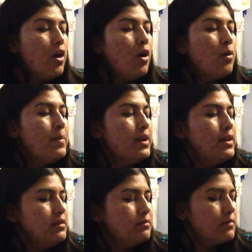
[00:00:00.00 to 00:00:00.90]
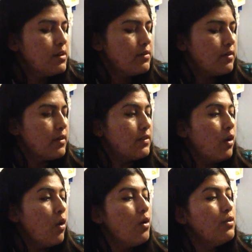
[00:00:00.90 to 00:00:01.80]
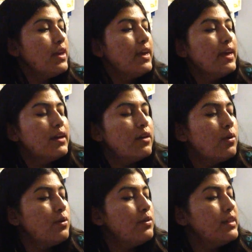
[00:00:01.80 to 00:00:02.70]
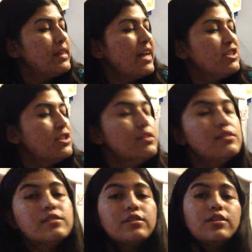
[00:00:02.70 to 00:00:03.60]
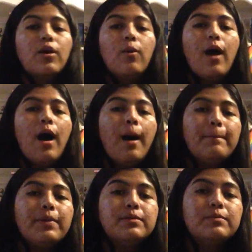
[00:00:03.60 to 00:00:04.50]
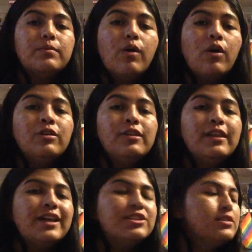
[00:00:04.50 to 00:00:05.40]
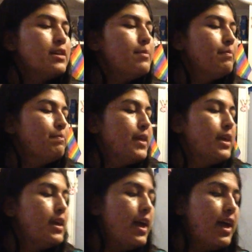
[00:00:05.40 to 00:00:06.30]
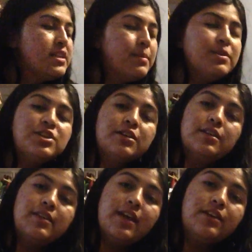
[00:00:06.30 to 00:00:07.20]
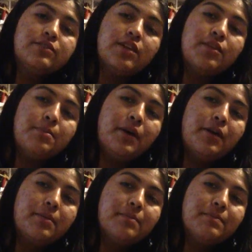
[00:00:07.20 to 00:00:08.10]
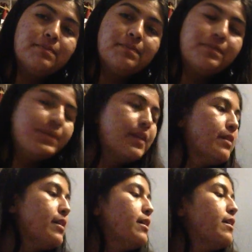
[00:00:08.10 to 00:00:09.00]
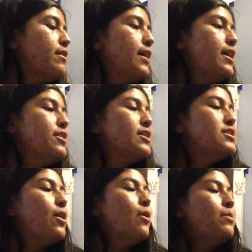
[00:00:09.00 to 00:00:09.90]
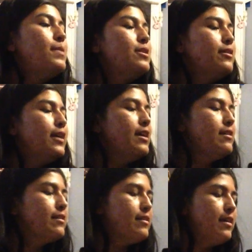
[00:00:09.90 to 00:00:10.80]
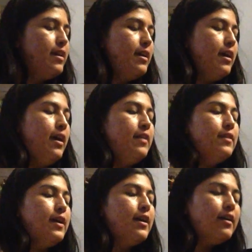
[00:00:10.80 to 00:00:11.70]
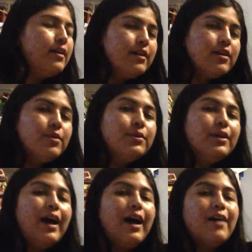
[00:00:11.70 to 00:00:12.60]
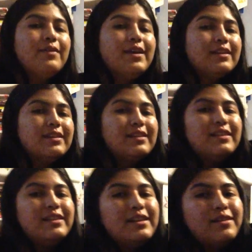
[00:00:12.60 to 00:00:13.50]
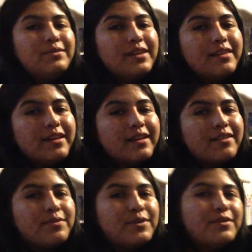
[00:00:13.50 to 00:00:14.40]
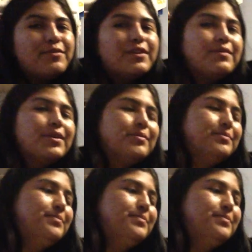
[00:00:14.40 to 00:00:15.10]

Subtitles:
Open it so that all the latches go up. All the latches up. And double check that the handle's on the bottom. Then you get to open your case, and there you will have a lovely saxophone in front of you.